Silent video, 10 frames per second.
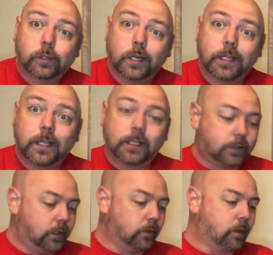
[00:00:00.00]
or anything,
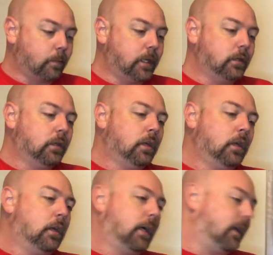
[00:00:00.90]
you know what I mean?
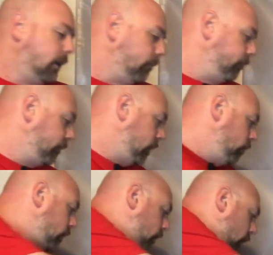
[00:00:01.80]
You
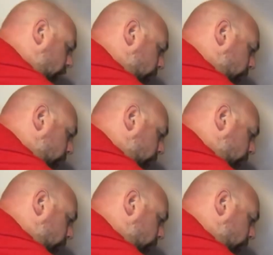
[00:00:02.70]
want to talk